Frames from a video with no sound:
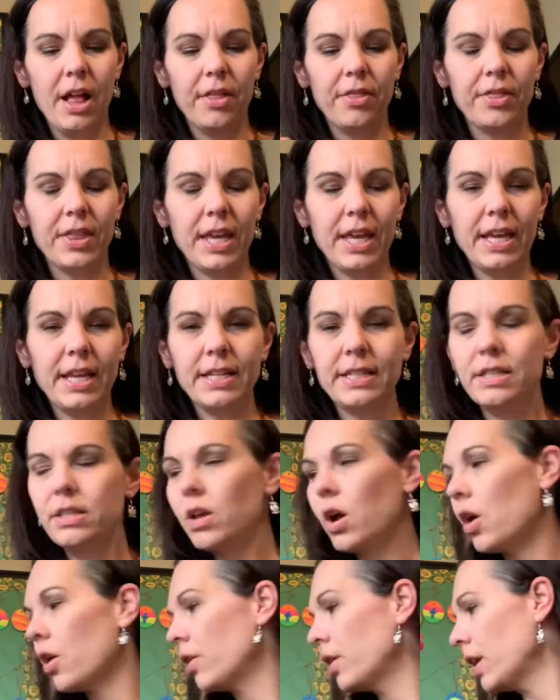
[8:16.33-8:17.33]
These
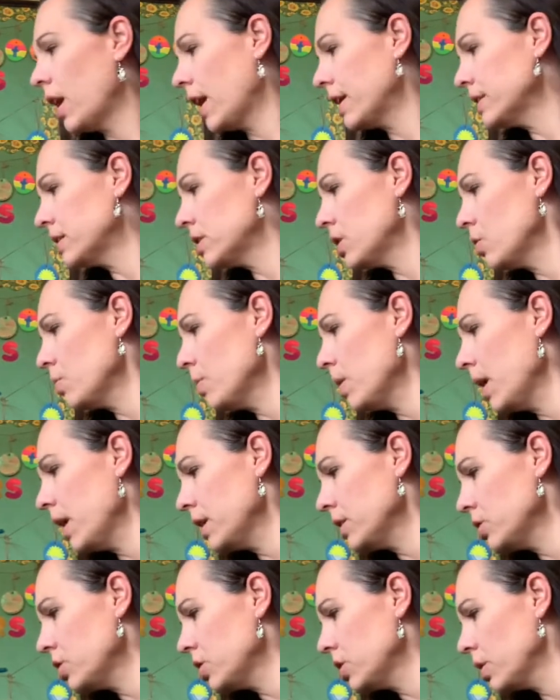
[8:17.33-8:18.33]
are not so
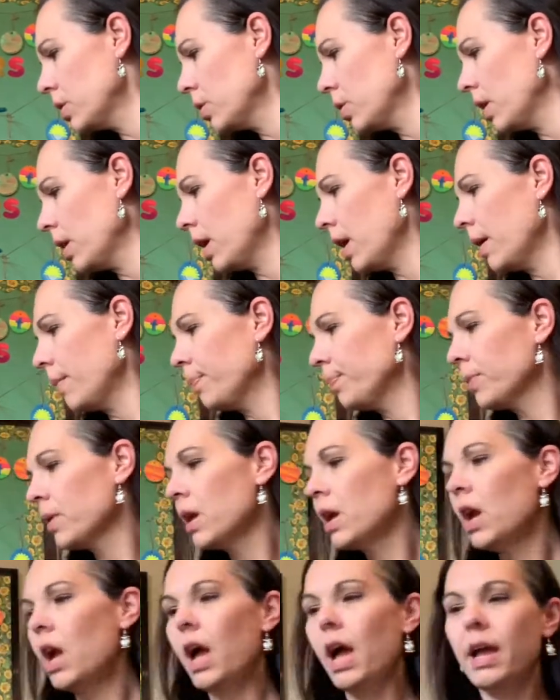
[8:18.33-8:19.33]
much.
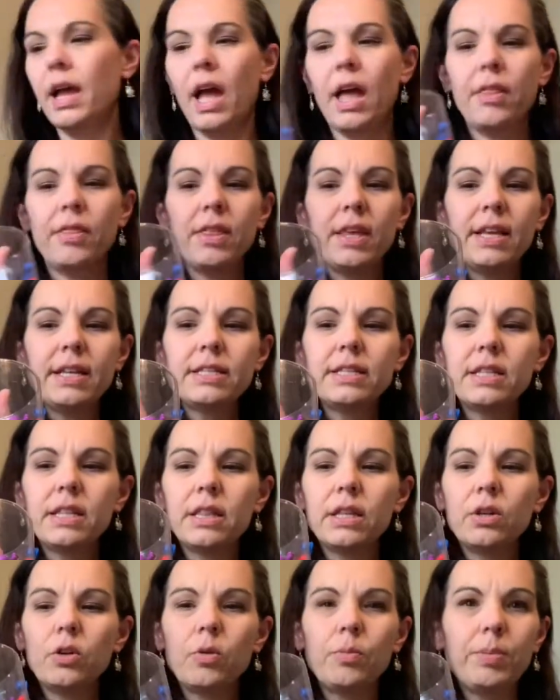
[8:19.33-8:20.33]
I got these
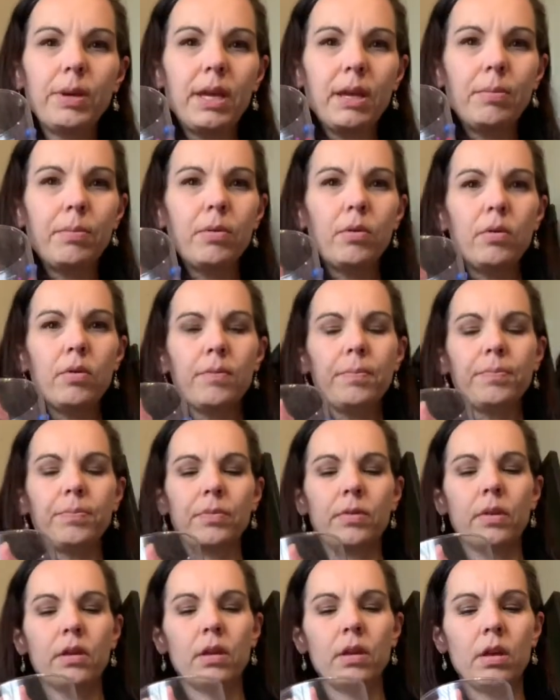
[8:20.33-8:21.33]
little people,
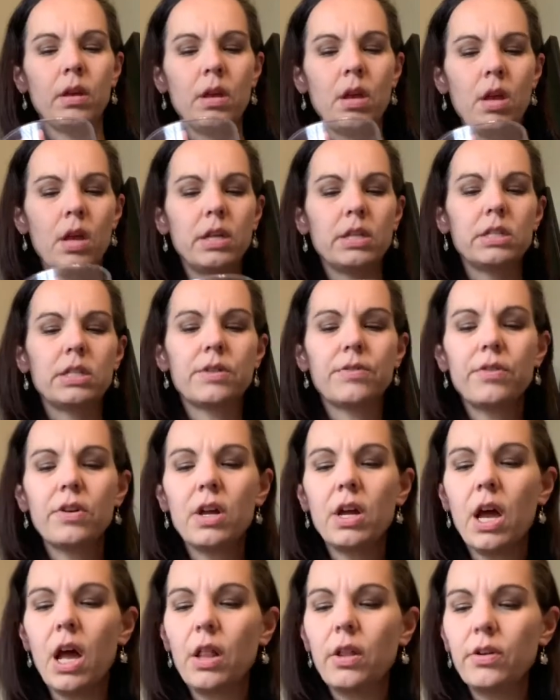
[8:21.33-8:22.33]
different
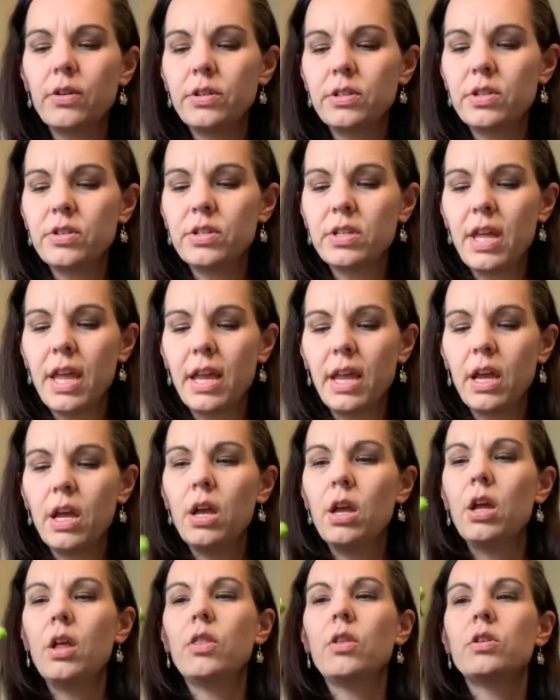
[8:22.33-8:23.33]
colors. There's like,
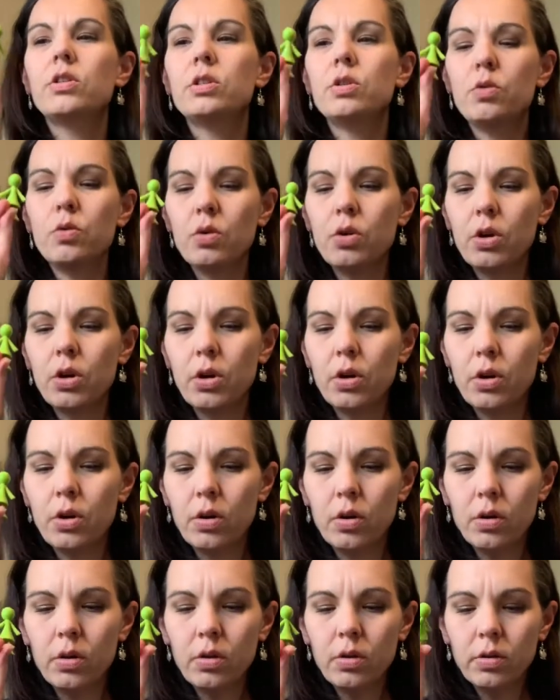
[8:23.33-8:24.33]
there's little
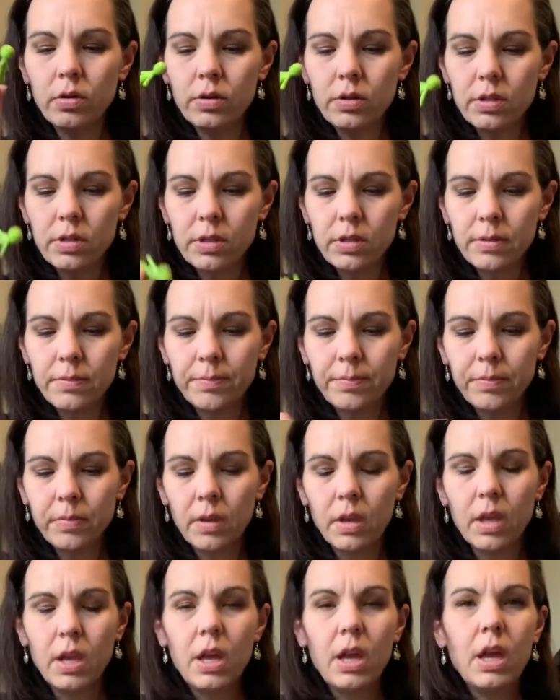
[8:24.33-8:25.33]
girls,
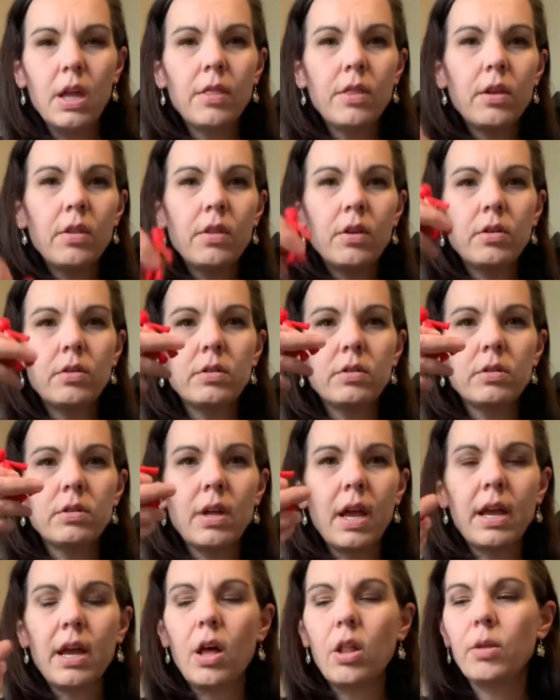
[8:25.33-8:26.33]
and there's, I
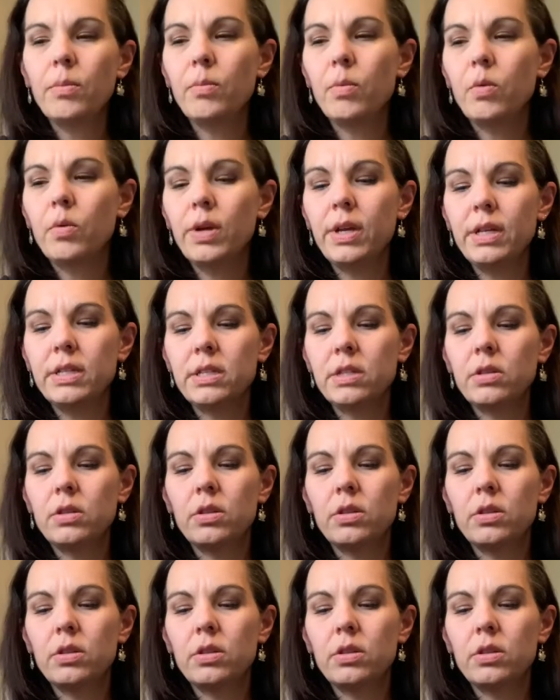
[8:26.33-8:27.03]
call them boys.